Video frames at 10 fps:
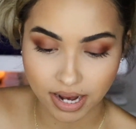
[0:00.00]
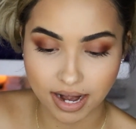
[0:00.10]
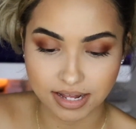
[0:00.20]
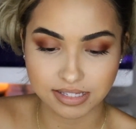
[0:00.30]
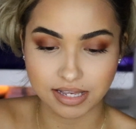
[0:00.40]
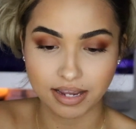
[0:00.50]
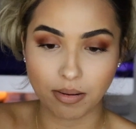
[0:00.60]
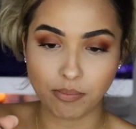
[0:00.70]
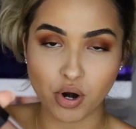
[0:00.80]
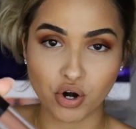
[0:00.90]
and it's like
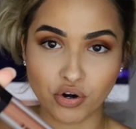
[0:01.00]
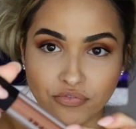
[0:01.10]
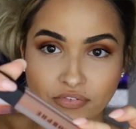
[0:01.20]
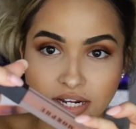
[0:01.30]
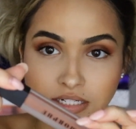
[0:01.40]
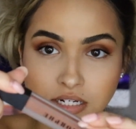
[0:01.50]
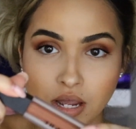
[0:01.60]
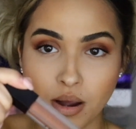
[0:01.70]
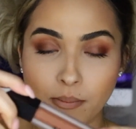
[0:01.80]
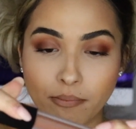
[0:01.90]
a perfect
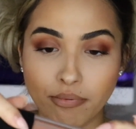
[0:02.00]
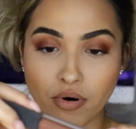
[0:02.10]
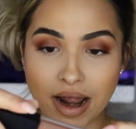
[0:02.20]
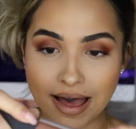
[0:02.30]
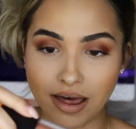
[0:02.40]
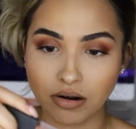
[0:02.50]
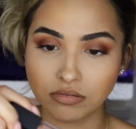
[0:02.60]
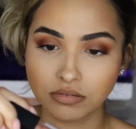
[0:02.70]
brown.